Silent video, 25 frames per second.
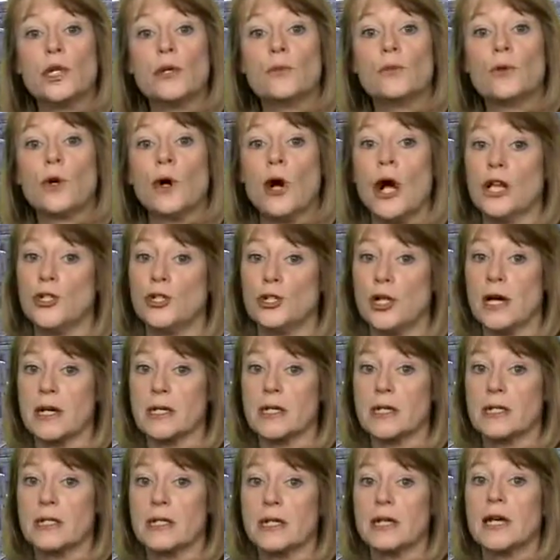and
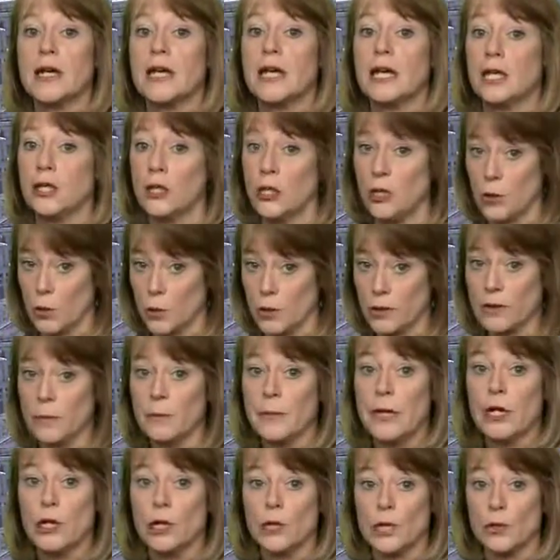projects in the North
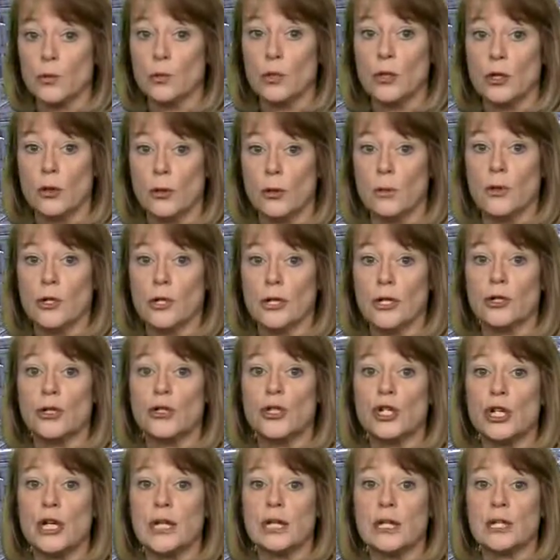American renewable
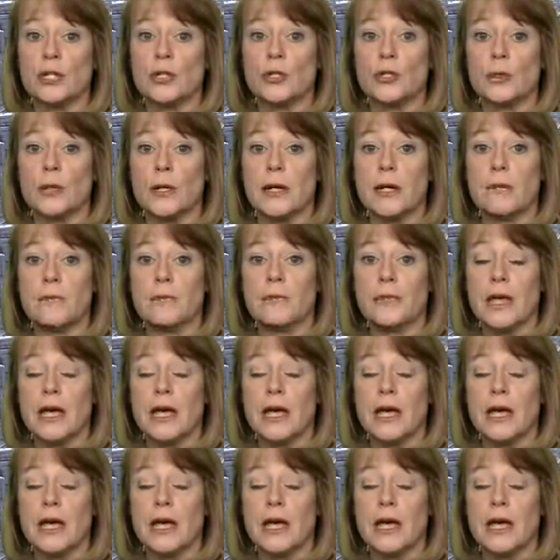energy industry.